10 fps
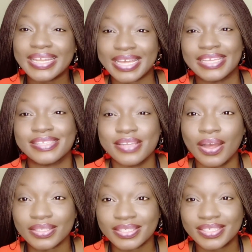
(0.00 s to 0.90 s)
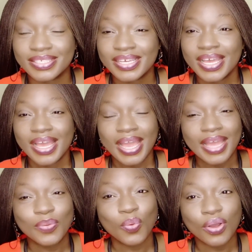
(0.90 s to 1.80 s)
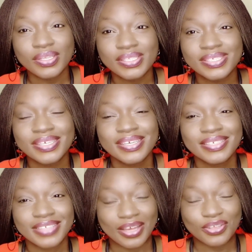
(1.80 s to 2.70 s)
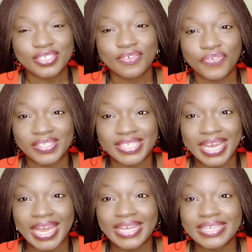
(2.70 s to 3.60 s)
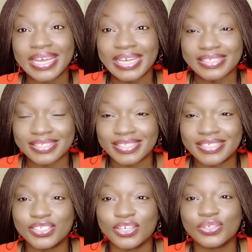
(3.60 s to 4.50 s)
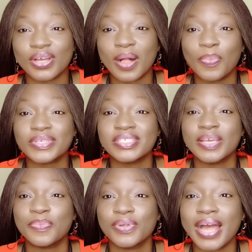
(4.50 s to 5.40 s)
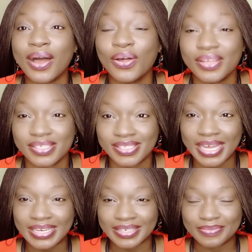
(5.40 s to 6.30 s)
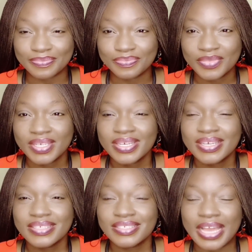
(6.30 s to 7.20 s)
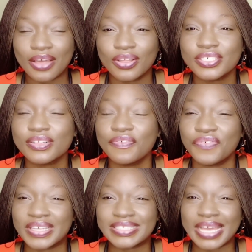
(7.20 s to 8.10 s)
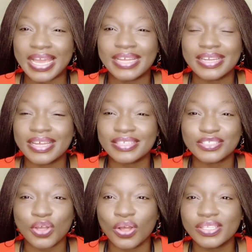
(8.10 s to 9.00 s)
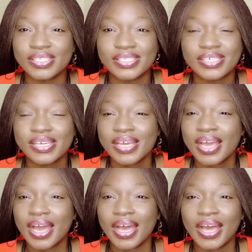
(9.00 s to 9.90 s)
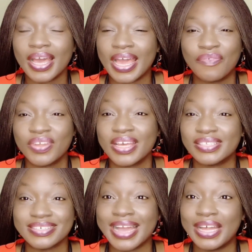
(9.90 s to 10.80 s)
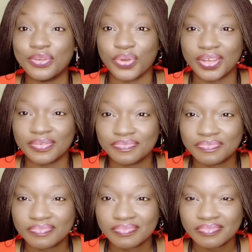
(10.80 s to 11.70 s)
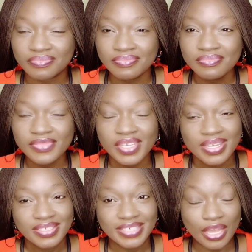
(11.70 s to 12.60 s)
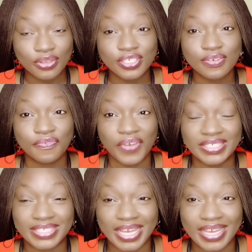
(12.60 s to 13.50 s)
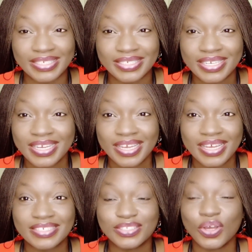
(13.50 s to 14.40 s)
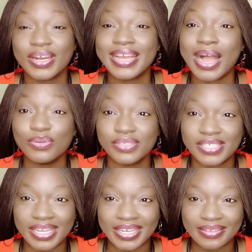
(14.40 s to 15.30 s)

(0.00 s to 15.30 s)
is not and what psychological first aid is. This is just to help us deepen our understanding. Psychological first aid is not evidence gathering. Psychological first aid is not counseling.